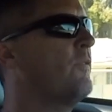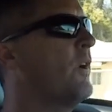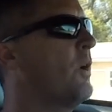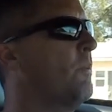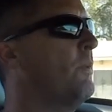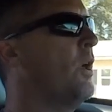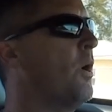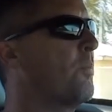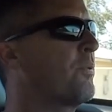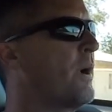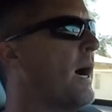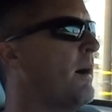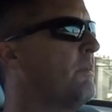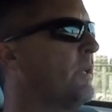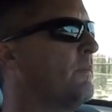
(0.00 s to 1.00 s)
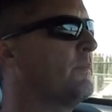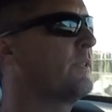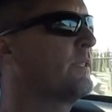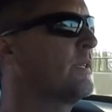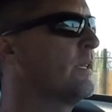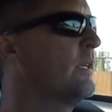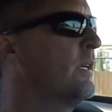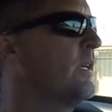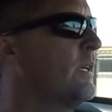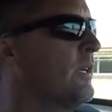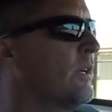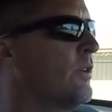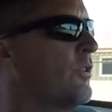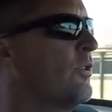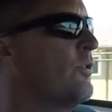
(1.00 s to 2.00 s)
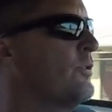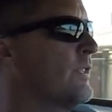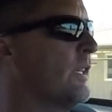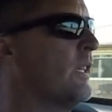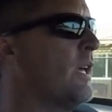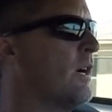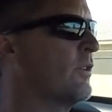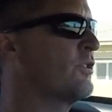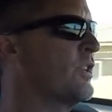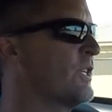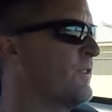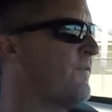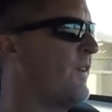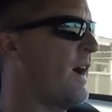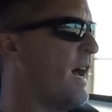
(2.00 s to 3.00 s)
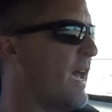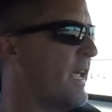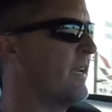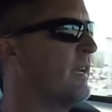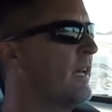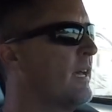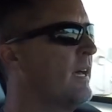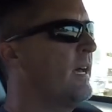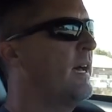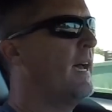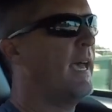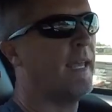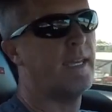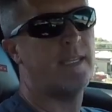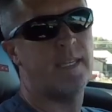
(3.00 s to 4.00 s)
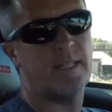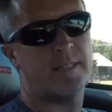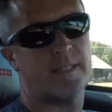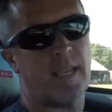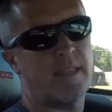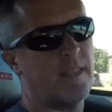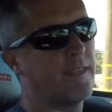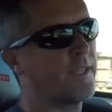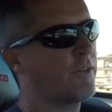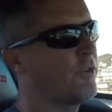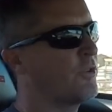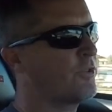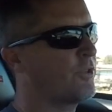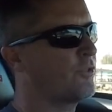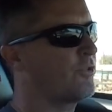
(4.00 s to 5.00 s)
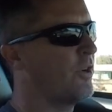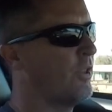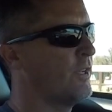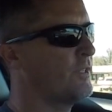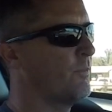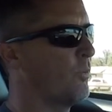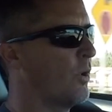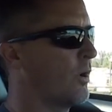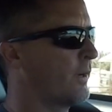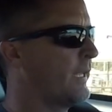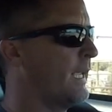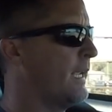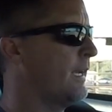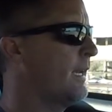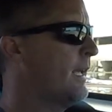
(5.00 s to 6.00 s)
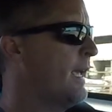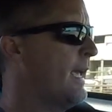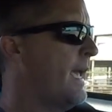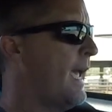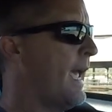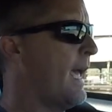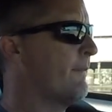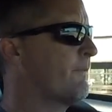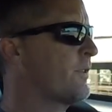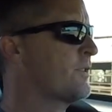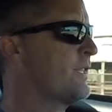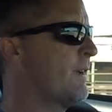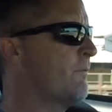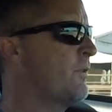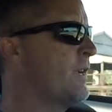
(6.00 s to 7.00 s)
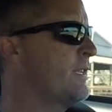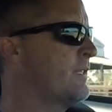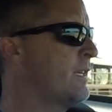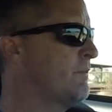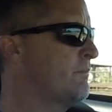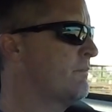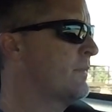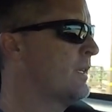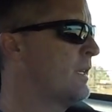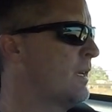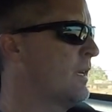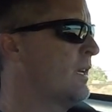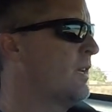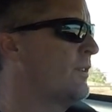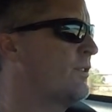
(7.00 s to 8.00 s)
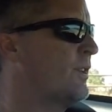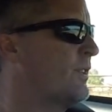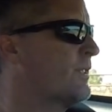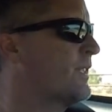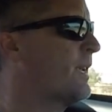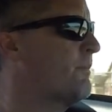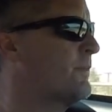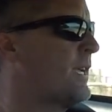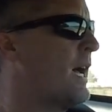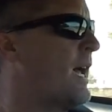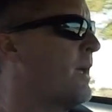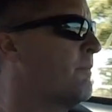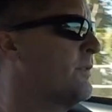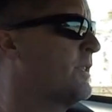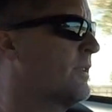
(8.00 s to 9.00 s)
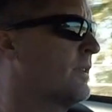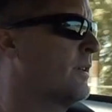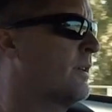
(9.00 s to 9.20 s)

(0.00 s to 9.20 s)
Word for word: home no problems. Cruising along just fine. And he did say that the cruise control isn't working. And for some reason, just sometimes,